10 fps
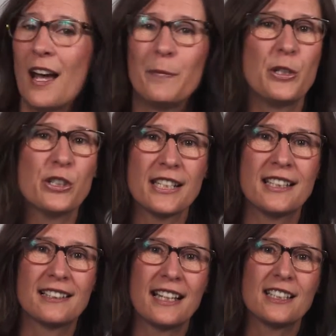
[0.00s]
Abused and
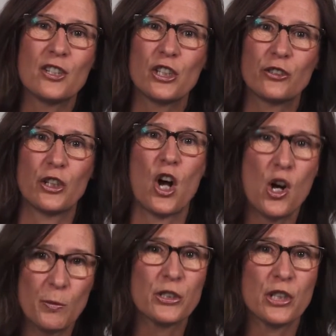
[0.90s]
neglected children
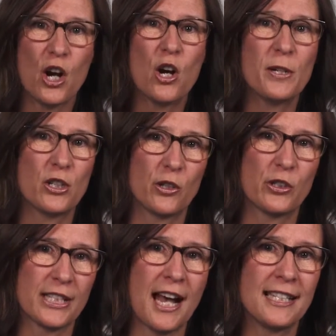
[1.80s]
almost always show
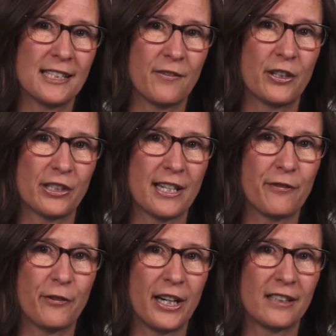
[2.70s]
signs of their
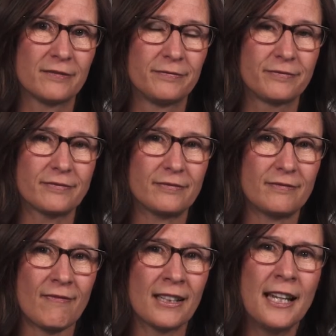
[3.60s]
suffering.
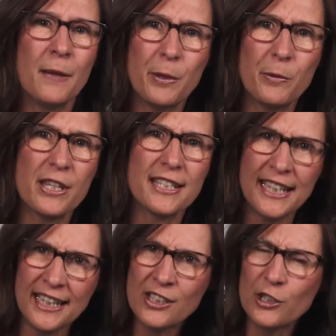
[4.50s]
But with
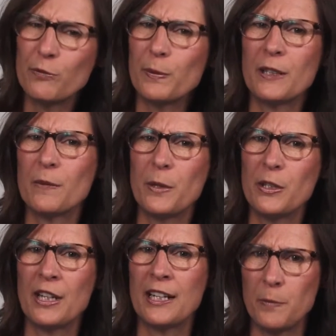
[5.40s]
teens who've been
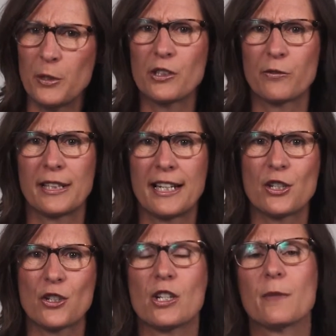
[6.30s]
in abusive
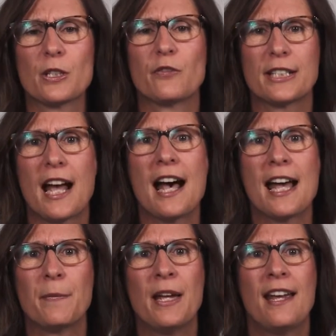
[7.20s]
relationships over
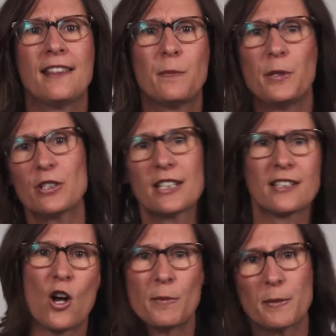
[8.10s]
time, the abuse has
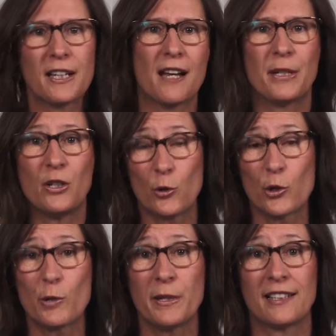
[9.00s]
almost become a
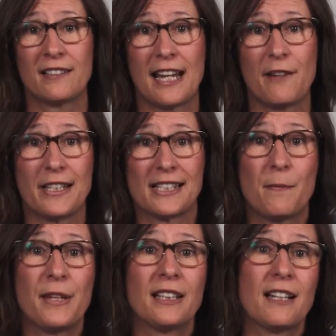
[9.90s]
norm in their life. It's
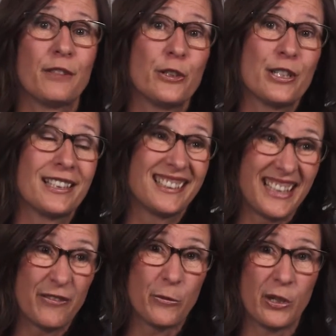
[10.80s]
something they've learned to
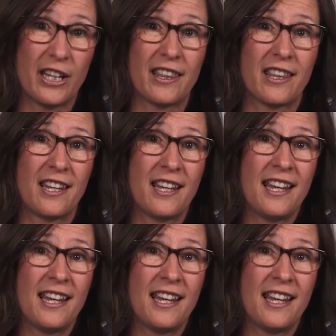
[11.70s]
live with.